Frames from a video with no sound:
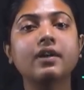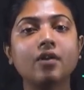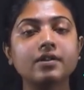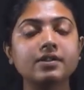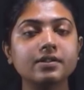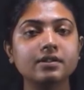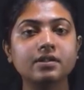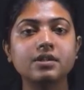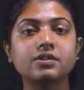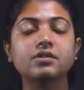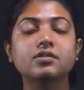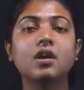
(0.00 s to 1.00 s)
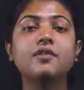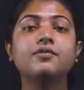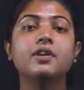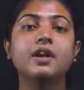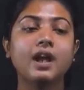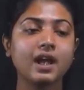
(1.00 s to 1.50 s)
concentration of
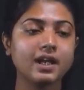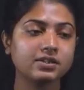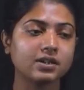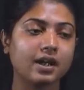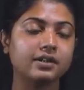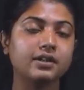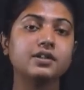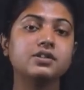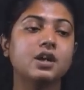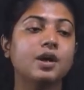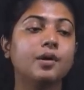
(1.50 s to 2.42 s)
H ions,